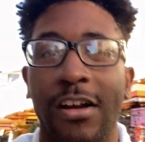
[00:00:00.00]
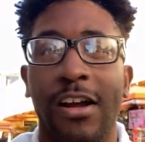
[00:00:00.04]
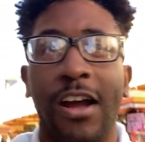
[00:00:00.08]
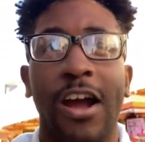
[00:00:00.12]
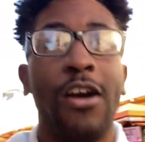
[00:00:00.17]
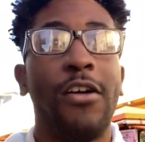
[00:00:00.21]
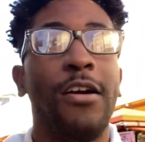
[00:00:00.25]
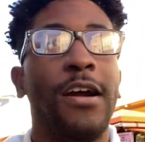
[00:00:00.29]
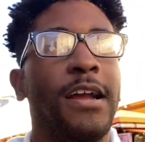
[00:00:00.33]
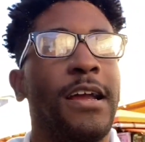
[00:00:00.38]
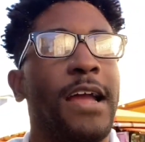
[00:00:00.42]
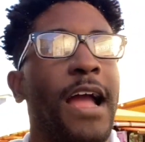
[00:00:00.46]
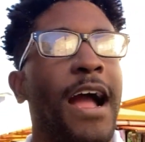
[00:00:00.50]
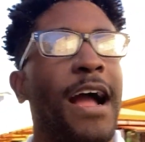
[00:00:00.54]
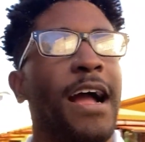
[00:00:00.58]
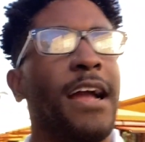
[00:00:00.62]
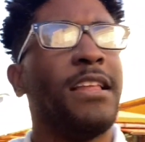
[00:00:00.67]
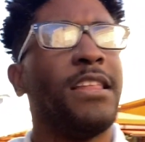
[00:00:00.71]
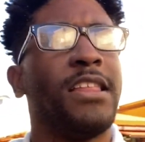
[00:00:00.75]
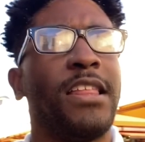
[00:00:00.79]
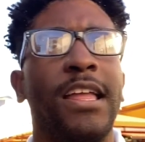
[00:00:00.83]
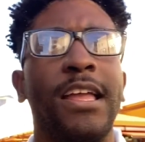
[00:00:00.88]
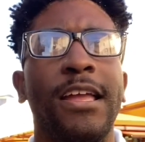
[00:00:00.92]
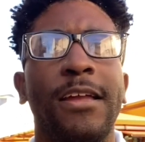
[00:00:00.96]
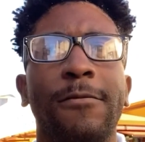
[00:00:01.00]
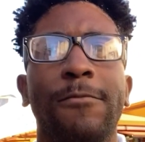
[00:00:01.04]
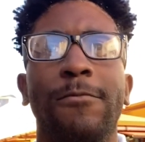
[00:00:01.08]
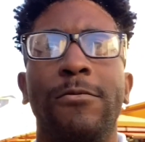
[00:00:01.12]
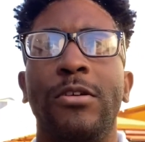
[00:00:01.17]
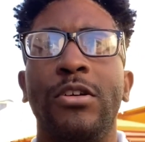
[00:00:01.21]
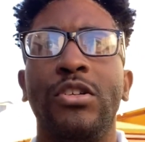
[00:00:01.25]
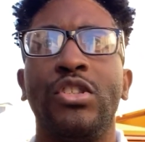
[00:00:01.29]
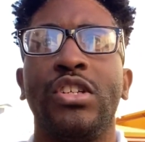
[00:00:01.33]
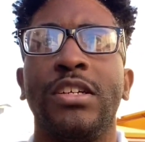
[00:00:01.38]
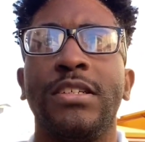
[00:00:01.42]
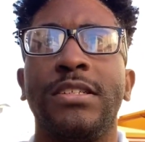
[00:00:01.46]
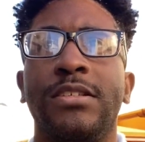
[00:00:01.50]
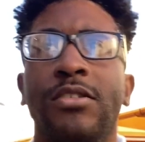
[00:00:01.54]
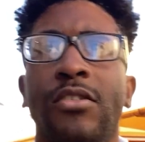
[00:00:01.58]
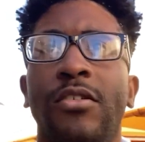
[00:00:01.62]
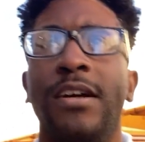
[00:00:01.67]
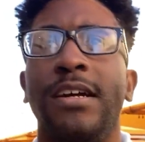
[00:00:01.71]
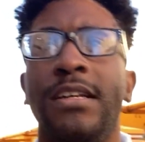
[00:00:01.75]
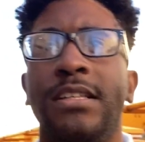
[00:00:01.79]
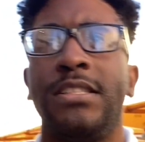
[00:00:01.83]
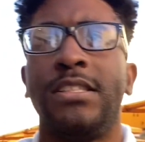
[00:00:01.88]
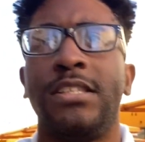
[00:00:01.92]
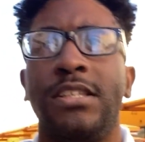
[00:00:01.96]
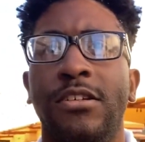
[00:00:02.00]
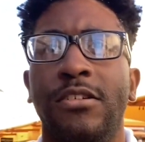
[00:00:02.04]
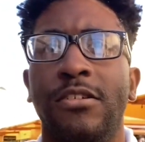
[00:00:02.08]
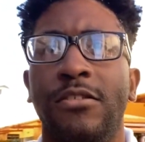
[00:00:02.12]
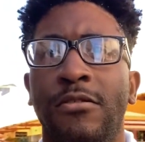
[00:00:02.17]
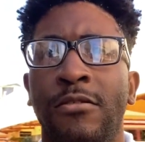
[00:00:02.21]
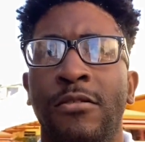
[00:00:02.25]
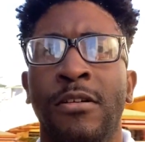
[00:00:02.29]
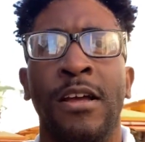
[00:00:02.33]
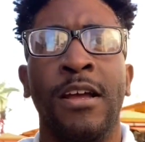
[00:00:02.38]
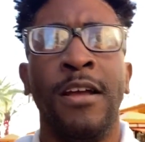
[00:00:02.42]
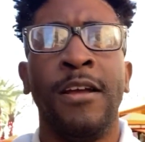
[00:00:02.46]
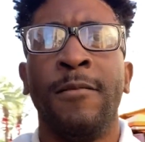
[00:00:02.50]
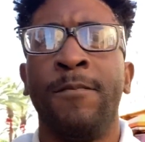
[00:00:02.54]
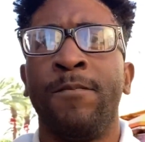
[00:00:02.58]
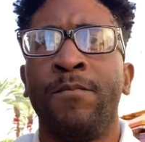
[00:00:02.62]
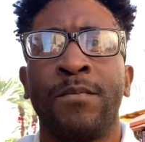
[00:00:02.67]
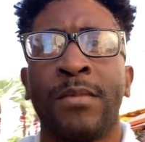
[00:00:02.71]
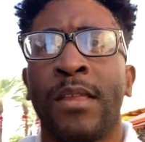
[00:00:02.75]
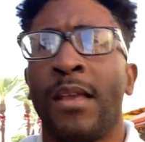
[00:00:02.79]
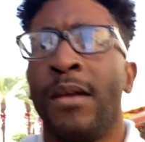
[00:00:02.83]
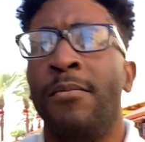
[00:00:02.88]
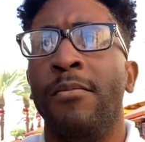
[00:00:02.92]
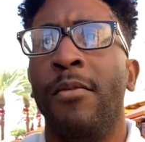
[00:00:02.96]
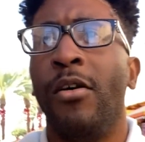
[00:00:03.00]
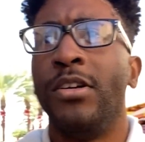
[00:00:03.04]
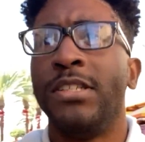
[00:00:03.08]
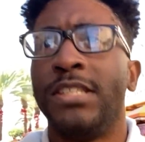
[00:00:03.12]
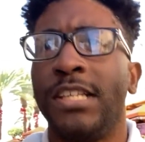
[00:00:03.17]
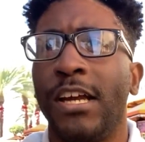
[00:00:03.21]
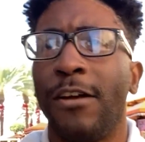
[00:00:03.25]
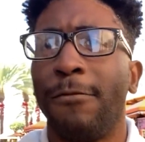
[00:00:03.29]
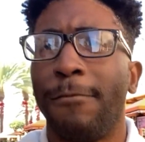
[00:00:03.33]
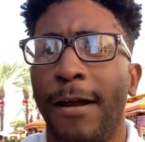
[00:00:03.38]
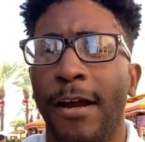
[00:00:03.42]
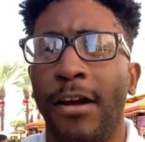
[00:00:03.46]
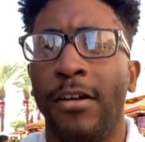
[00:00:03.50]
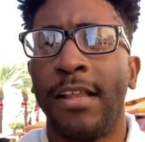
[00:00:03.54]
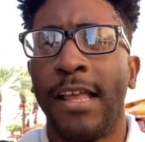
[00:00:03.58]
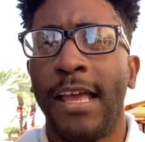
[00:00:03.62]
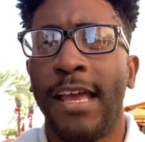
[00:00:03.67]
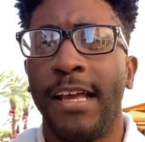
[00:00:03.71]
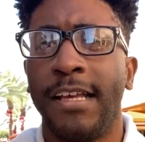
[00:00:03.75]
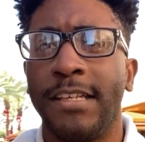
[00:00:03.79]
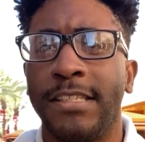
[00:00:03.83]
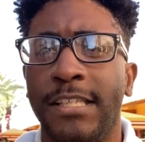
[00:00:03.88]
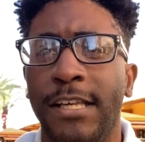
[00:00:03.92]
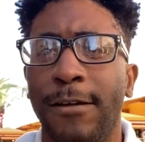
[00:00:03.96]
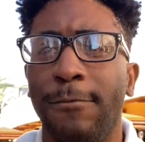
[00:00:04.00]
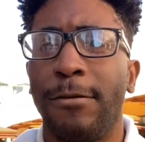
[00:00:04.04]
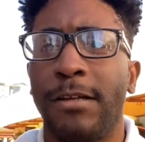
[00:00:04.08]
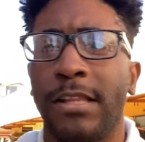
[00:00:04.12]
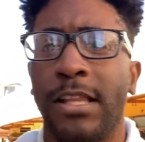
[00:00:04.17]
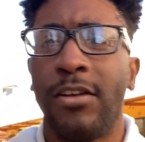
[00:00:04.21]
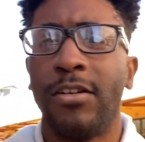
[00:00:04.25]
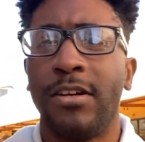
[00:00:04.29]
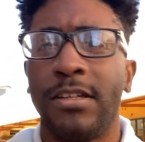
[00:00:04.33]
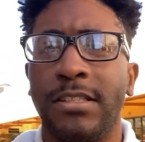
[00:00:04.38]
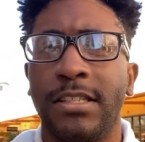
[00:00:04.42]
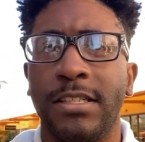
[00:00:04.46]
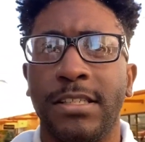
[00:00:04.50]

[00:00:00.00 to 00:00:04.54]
all right, I think we're just going to mosey around and see what there is to